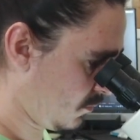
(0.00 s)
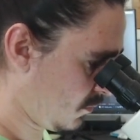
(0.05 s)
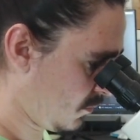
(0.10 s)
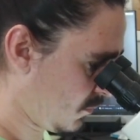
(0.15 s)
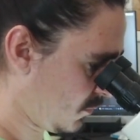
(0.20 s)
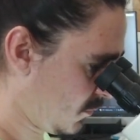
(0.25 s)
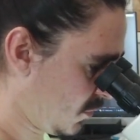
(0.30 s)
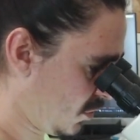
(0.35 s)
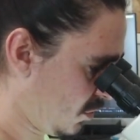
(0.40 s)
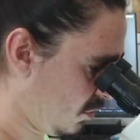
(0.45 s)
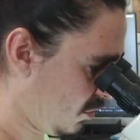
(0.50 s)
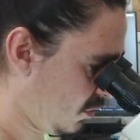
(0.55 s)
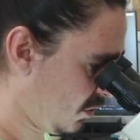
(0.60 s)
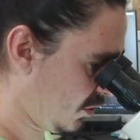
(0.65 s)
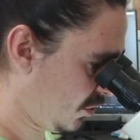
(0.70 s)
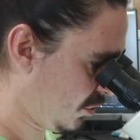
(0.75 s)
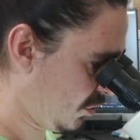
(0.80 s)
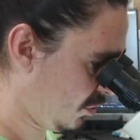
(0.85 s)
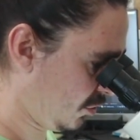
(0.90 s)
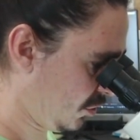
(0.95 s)
So
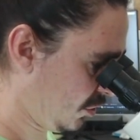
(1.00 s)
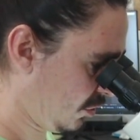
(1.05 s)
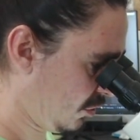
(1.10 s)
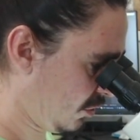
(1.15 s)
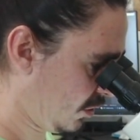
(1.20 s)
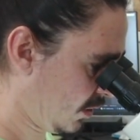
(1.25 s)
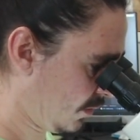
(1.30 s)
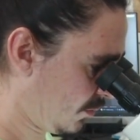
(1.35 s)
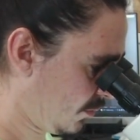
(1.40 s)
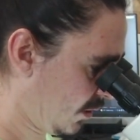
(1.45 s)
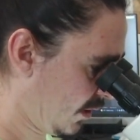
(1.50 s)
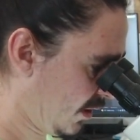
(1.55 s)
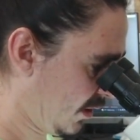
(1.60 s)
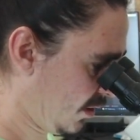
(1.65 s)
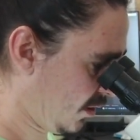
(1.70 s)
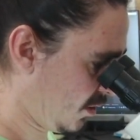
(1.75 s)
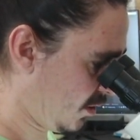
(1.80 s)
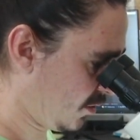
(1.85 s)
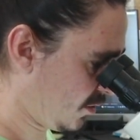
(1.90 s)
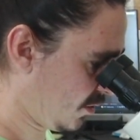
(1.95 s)
the short's showing up right
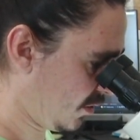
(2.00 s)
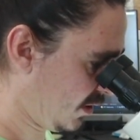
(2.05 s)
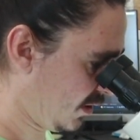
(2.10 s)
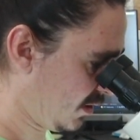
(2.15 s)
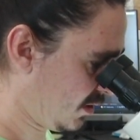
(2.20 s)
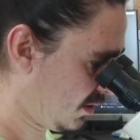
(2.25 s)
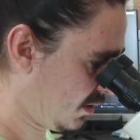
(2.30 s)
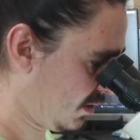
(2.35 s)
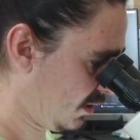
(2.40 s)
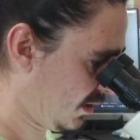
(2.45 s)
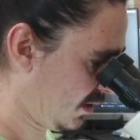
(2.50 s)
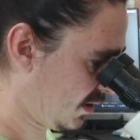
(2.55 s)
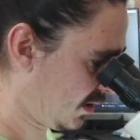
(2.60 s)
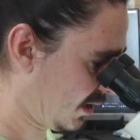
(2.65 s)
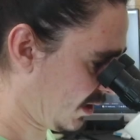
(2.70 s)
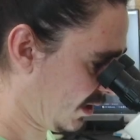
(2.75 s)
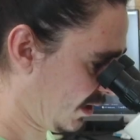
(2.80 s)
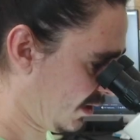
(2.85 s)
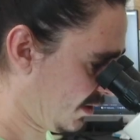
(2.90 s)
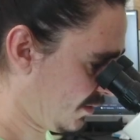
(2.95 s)
here. So this
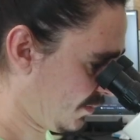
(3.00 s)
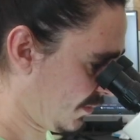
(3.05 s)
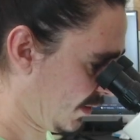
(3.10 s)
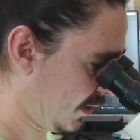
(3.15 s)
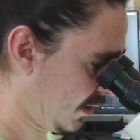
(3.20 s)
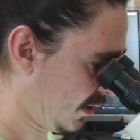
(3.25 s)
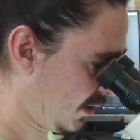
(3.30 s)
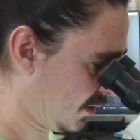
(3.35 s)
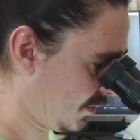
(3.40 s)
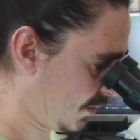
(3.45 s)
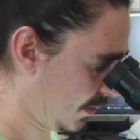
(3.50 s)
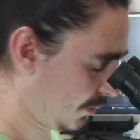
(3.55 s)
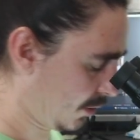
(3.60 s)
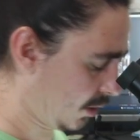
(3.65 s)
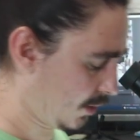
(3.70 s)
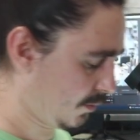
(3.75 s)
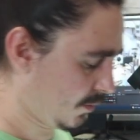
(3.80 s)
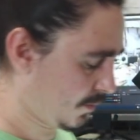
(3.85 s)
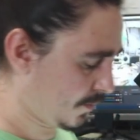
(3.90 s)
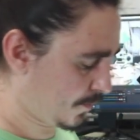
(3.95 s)
guy is my
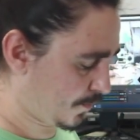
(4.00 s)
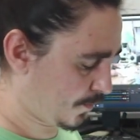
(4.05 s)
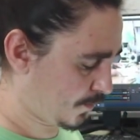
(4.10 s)
problem.